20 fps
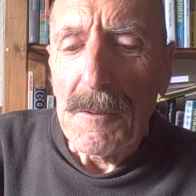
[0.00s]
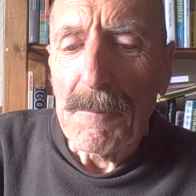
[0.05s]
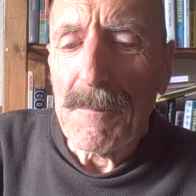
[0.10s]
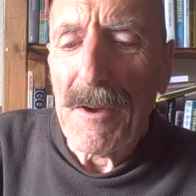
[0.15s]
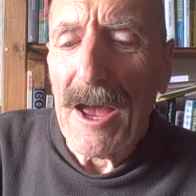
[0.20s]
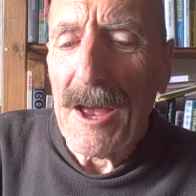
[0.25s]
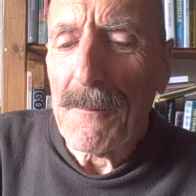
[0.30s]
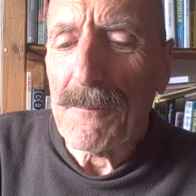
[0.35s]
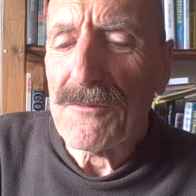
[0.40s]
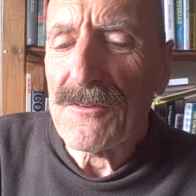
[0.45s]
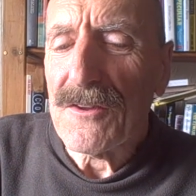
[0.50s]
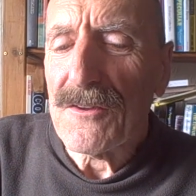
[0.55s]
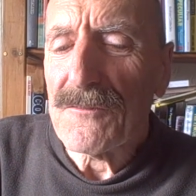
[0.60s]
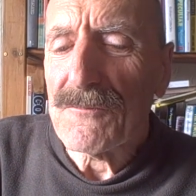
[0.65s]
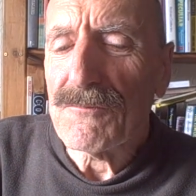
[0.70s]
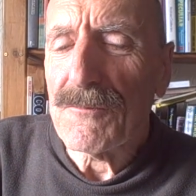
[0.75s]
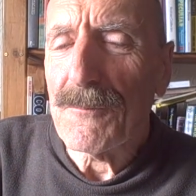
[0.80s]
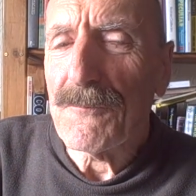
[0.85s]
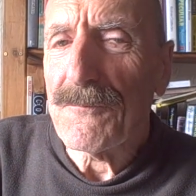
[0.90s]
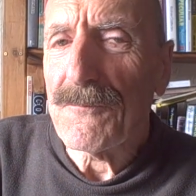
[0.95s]
Perhaps it's
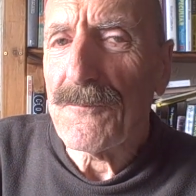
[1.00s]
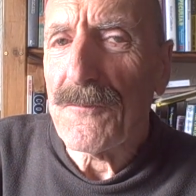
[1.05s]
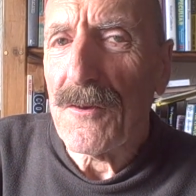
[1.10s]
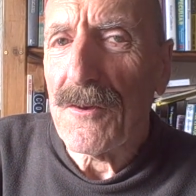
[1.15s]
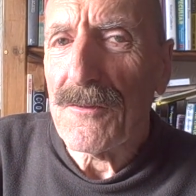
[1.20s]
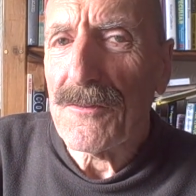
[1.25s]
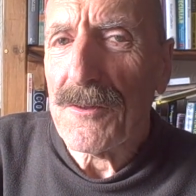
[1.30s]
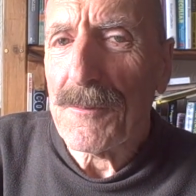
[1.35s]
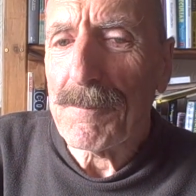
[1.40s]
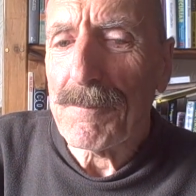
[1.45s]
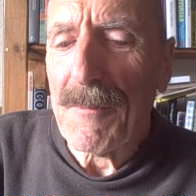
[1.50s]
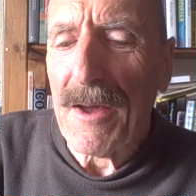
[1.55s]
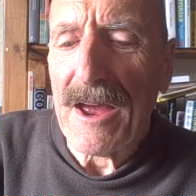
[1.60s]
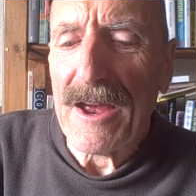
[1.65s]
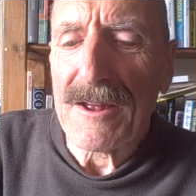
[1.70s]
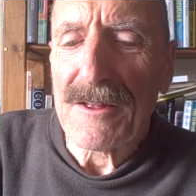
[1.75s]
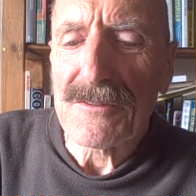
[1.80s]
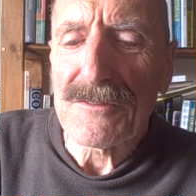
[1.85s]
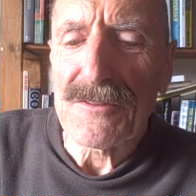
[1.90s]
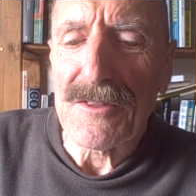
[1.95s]
from further
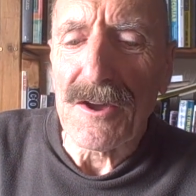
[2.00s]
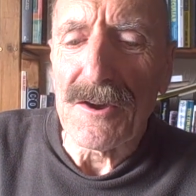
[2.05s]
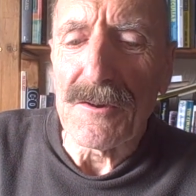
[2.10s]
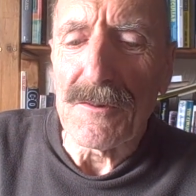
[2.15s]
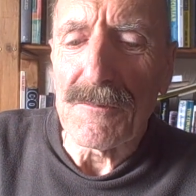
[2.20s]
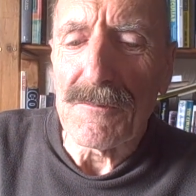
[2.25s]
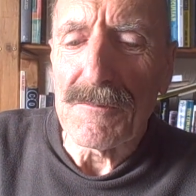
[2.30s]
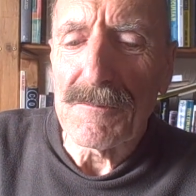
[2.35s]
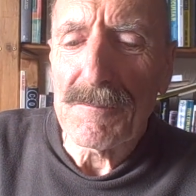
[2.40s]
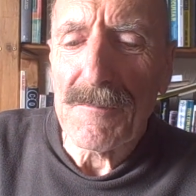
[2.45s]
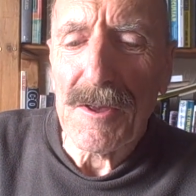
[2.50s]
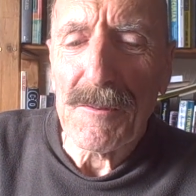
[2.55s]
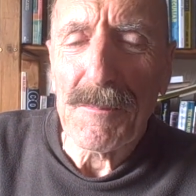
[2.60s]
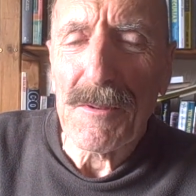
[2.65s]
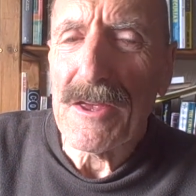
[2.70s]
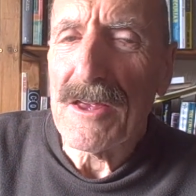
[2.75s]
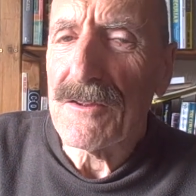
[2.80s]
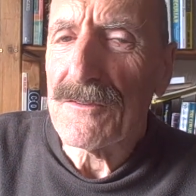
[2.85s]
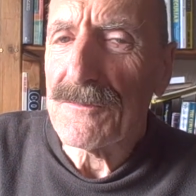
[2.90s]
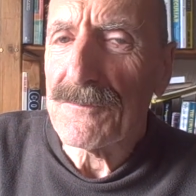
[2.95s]
back, though,
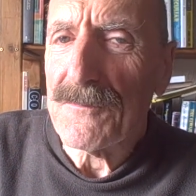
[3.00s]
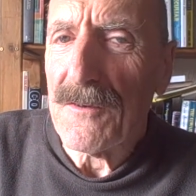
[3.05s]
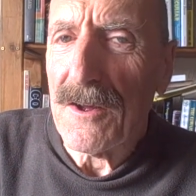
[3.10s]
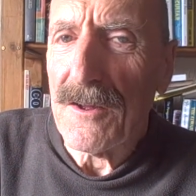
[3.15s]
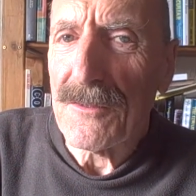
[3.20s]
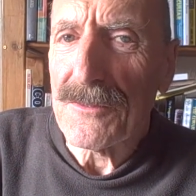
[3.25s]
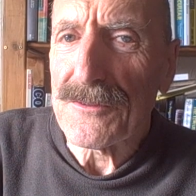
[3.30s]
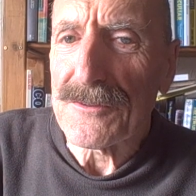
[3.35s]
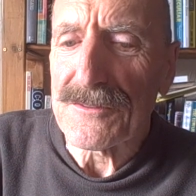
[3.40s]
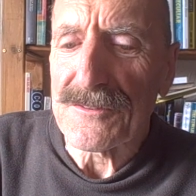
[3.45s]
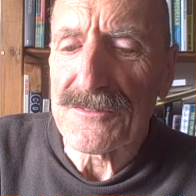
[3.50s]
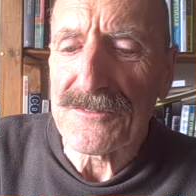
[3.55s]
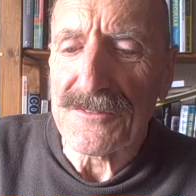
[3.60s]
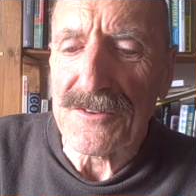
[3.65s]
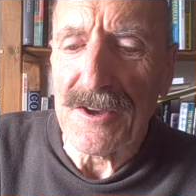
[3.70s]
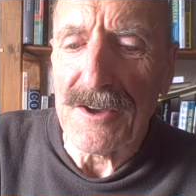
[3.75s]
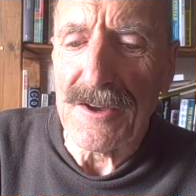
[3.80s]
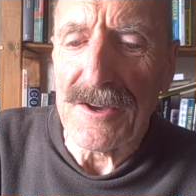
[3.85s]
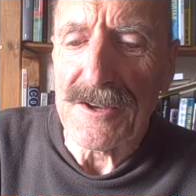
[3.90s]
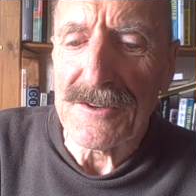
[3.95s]
maybe his father's
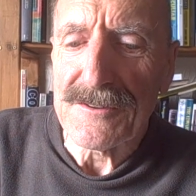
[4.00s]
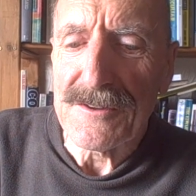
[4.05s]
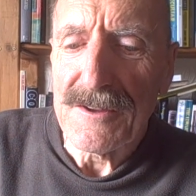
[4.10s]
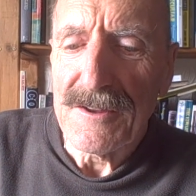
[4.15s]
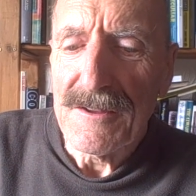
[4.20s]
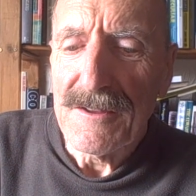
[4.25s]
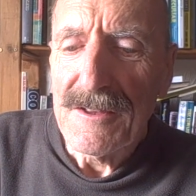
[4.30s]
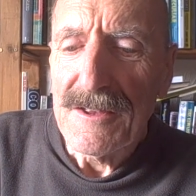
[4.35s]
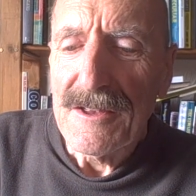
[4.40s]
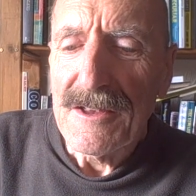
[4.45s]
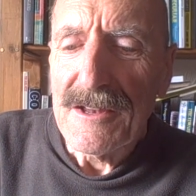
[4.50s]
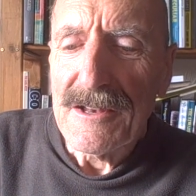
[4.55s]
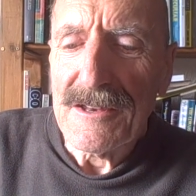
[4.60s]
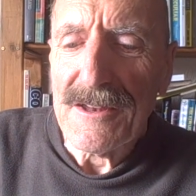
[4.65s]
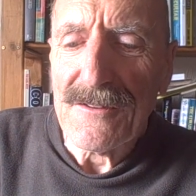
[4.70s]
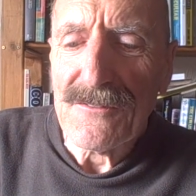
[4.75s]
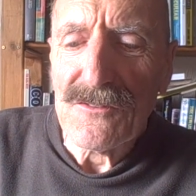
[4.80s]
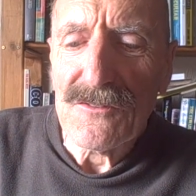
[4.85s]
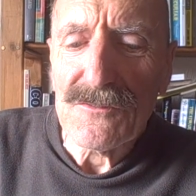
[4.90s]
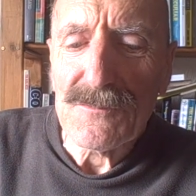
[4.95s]
side.
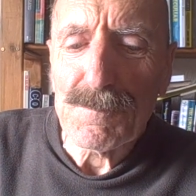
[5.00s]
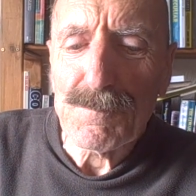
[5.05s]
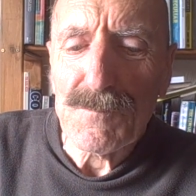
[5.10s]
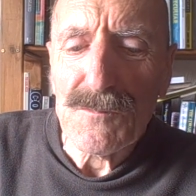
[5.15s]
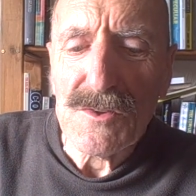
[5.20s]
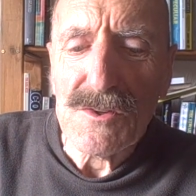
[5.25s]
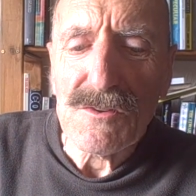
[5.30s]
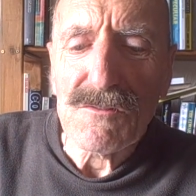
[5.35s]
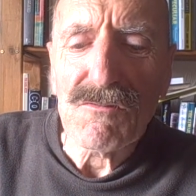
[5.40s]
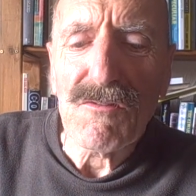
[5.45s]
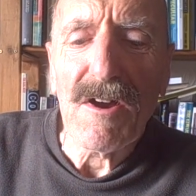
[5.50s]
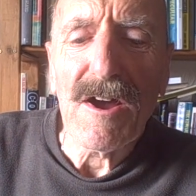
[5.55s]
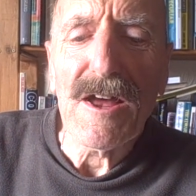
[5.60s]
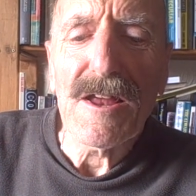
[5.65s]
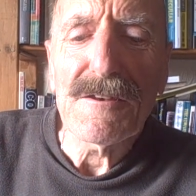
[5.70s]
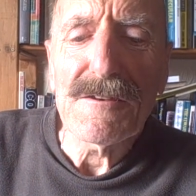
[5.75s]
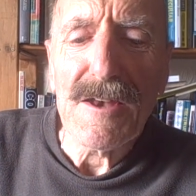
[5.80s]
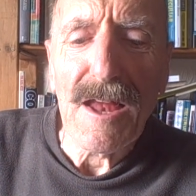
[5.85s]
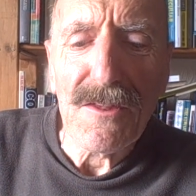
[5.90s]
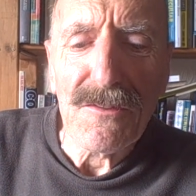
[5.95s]
Let's try
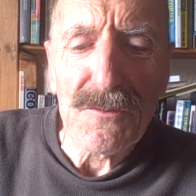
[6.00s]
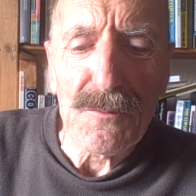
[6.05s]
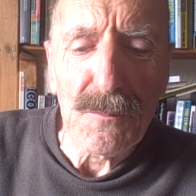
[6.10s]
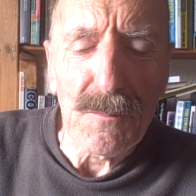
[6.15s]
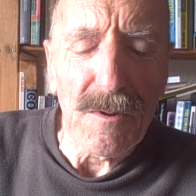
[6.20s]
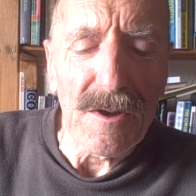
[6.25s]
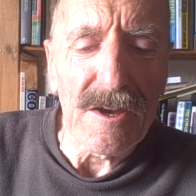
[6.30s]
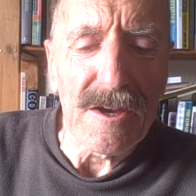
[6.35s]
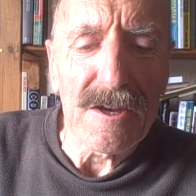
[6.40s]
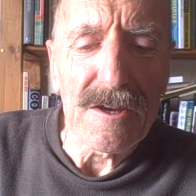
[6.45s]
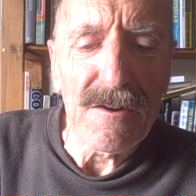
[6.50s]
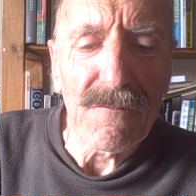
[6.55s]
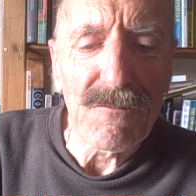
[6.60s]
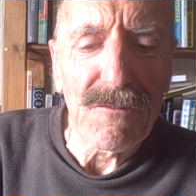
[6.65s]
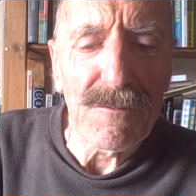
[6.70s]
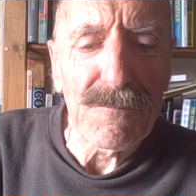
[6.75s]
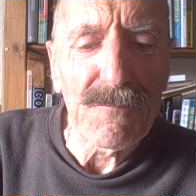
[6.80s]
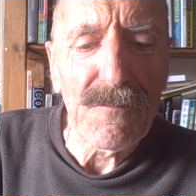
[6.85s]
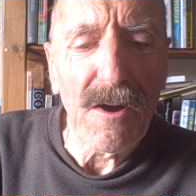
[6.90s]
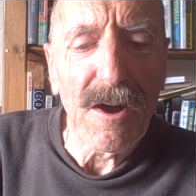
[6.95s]
another way of
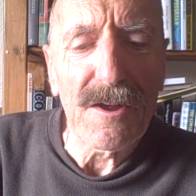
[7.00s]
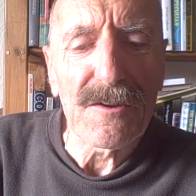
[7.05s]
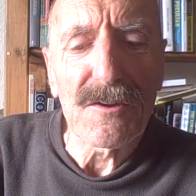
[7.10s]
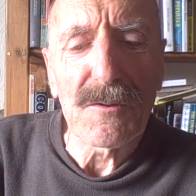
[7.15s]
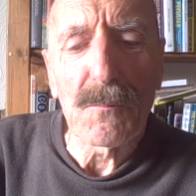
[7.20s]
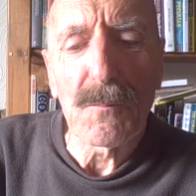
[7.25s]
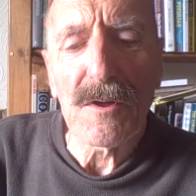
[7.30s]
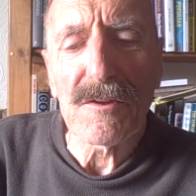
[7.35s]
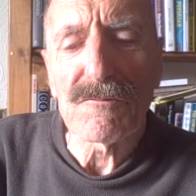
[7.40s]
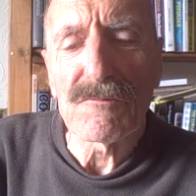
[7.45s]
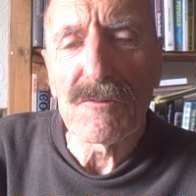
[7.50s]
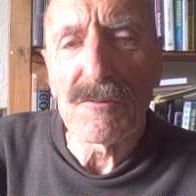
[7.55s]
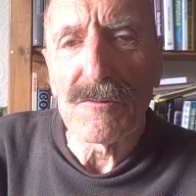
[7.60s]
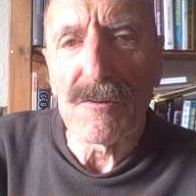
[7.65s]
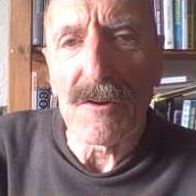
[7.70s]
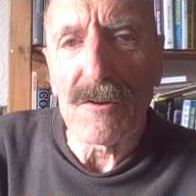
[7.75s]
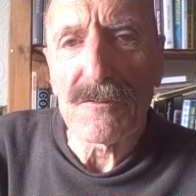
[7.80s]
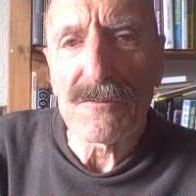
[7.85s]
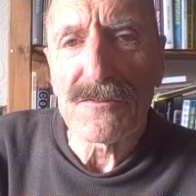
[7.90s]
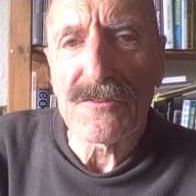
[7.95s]
defining whether or
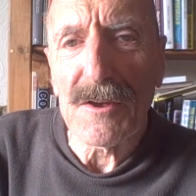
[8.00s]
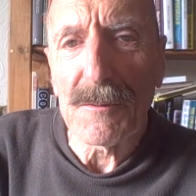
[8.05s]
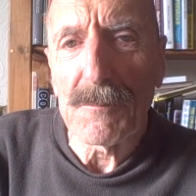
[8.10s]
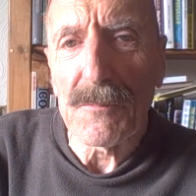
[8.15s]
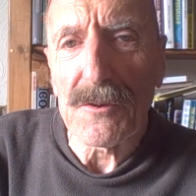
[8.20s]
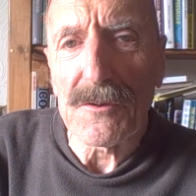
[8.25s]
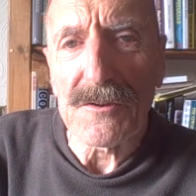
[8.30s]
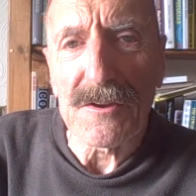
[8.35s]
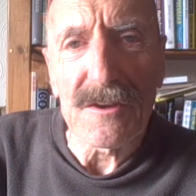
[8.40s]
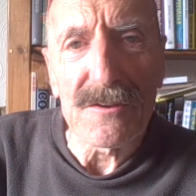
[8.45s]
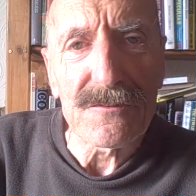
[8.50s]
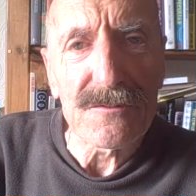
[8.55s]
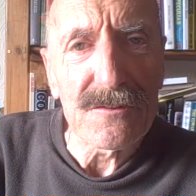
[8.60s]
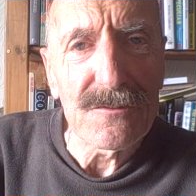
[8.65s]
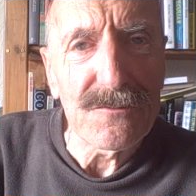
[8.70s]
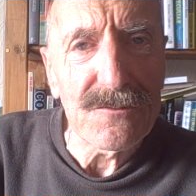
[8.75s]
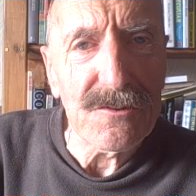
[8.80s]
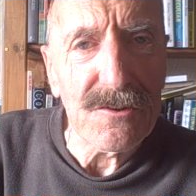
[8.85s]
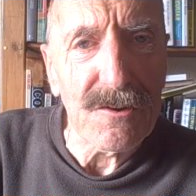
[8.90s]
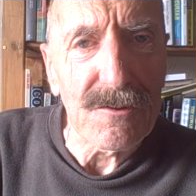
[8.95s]
not somebody is a
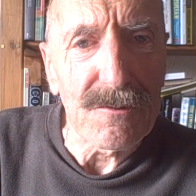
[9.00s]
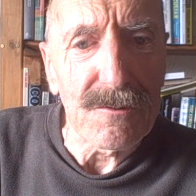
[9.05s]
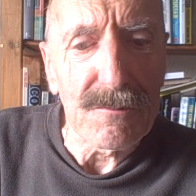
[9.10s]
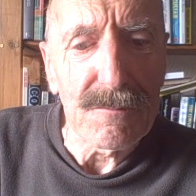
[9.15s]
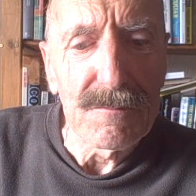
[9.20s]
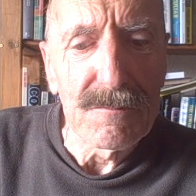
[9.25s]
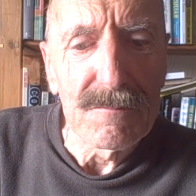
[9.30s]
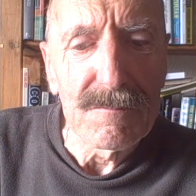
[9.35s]
Jew.